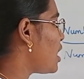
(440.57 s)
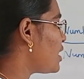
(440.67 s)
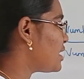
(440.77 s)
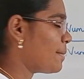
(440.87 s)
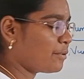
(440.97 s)

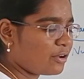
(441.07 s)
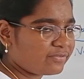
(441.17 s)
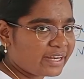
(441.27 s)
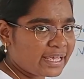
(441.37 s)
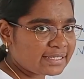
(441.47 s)
and number of
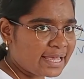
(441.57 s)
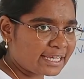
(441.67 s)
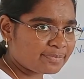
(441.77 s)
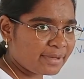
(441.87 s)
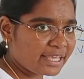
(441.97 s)
days
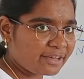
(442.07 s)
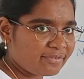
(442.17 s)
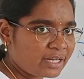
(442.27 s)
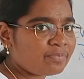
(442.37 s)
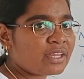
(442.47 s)
has been
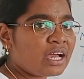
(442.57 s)
given.